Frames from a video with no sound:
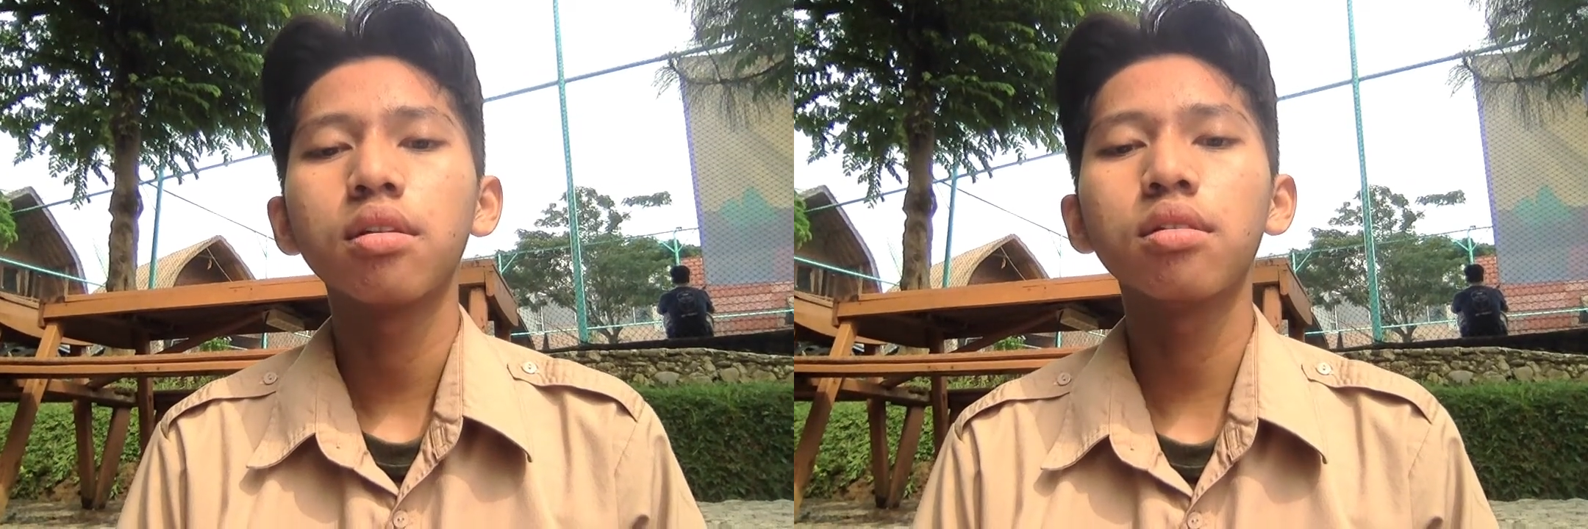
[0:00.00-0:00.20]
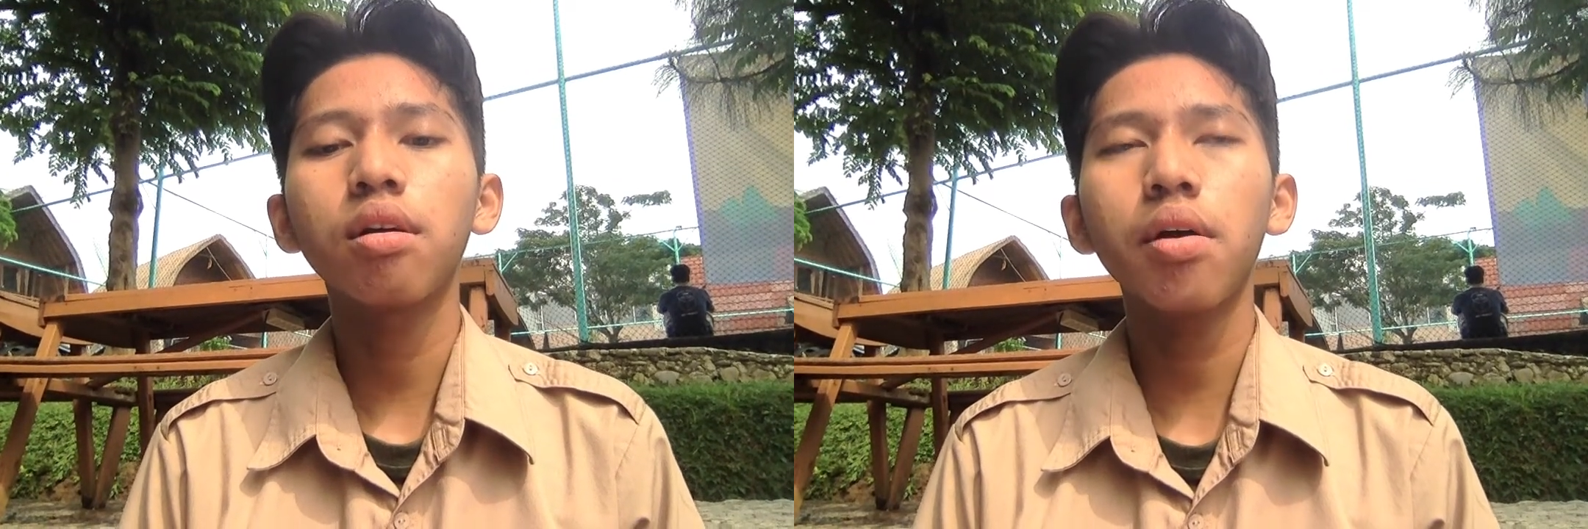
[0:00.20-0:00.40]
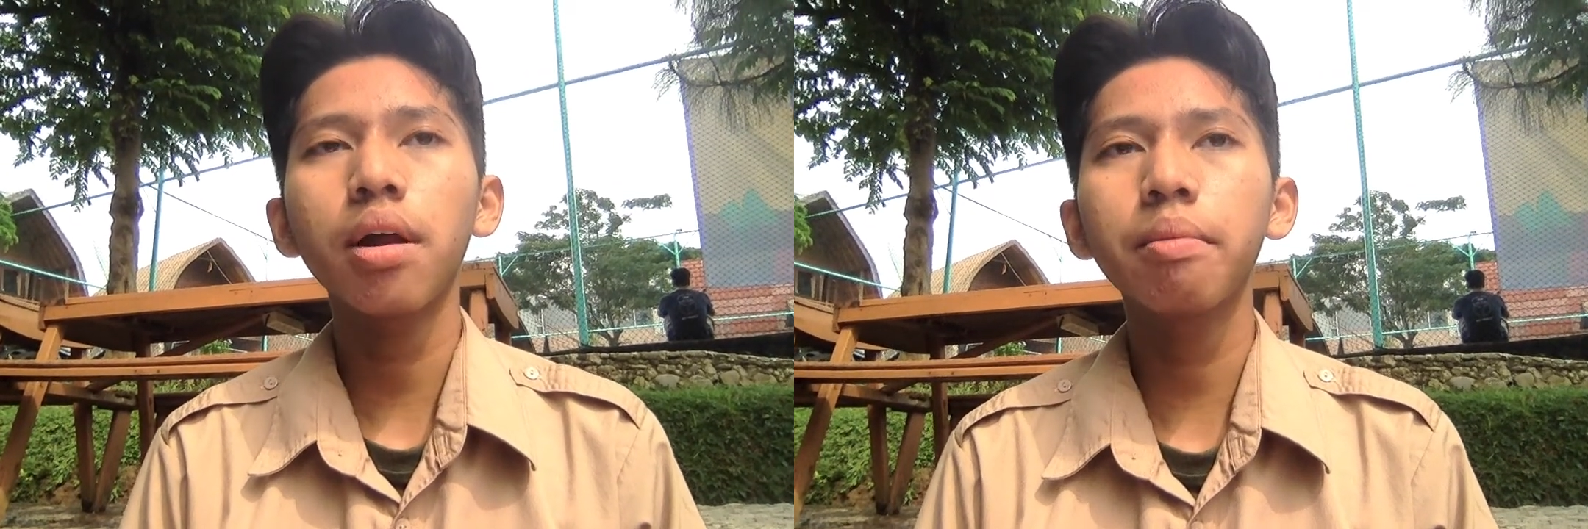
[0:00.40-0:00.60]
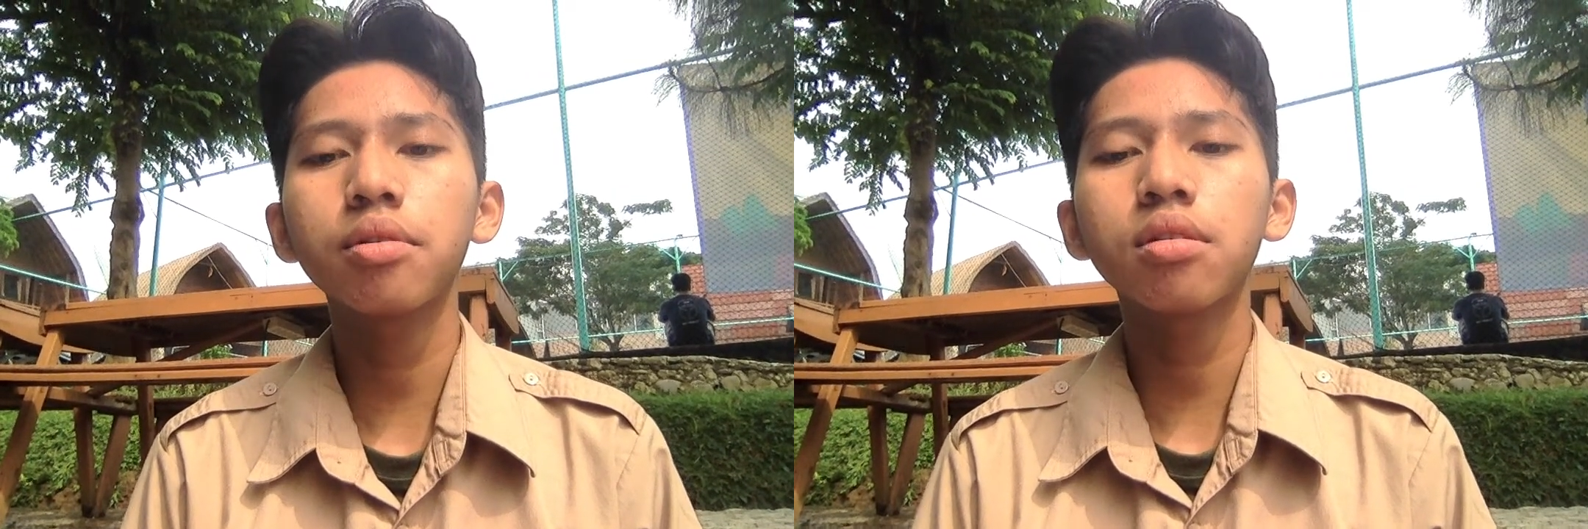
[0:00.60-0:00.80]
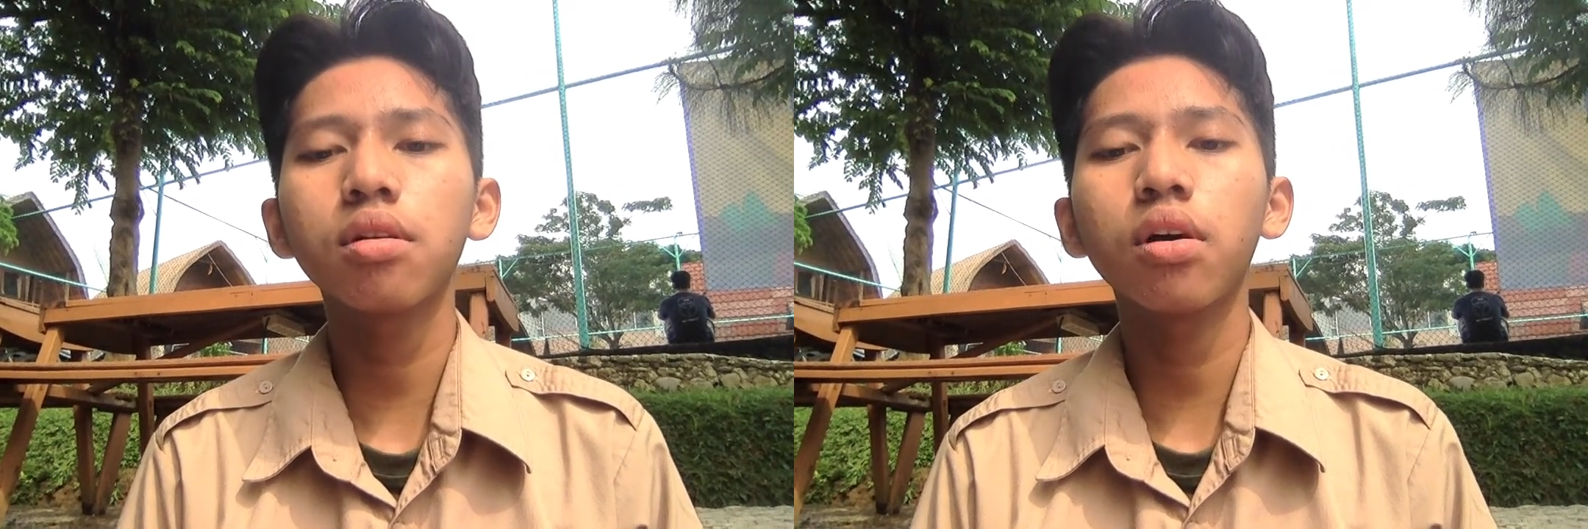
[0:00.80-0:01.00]
the
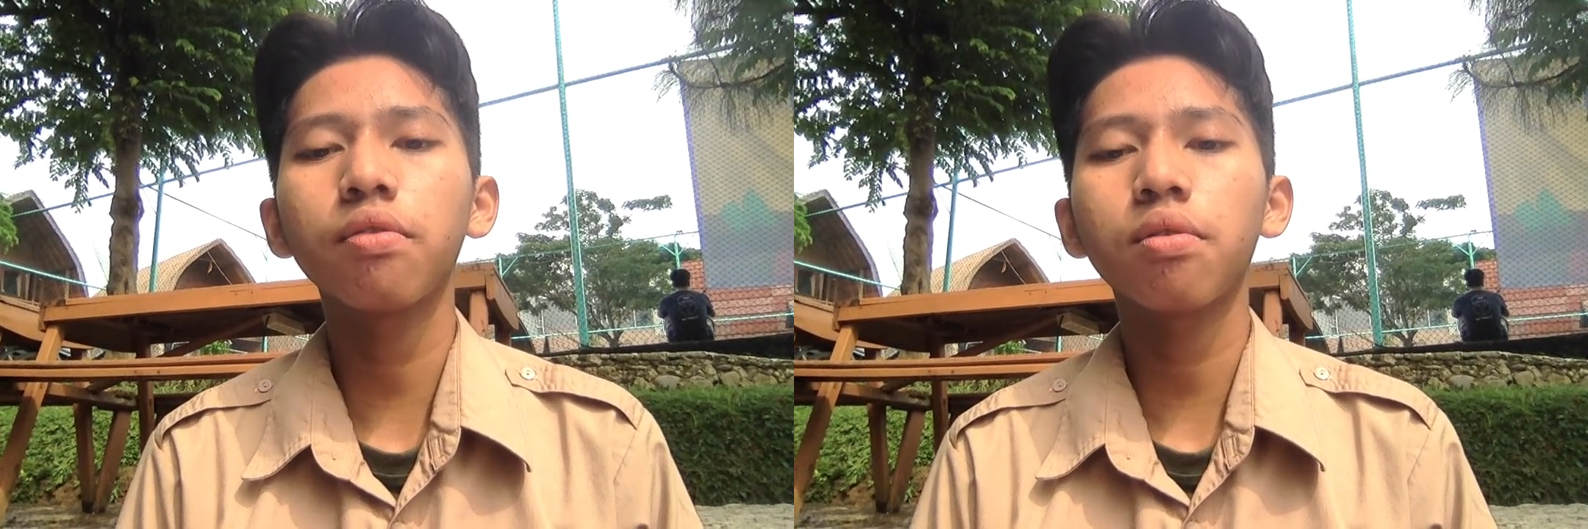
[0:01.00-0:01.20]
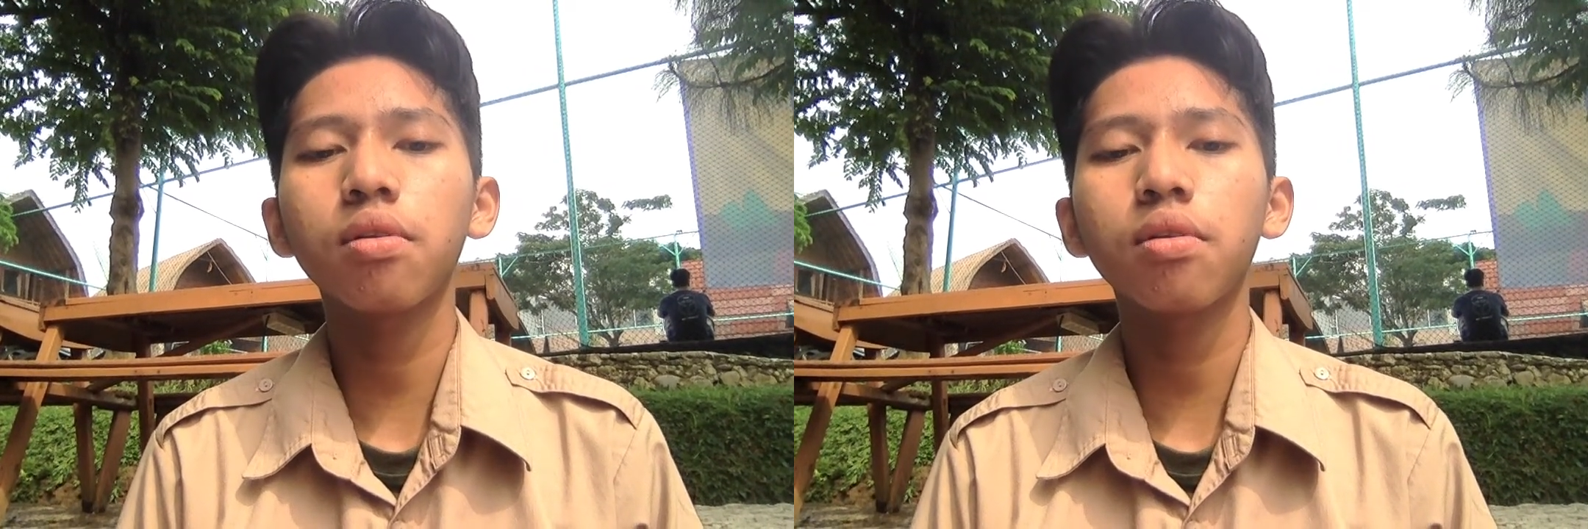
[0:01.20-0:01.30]
eruption of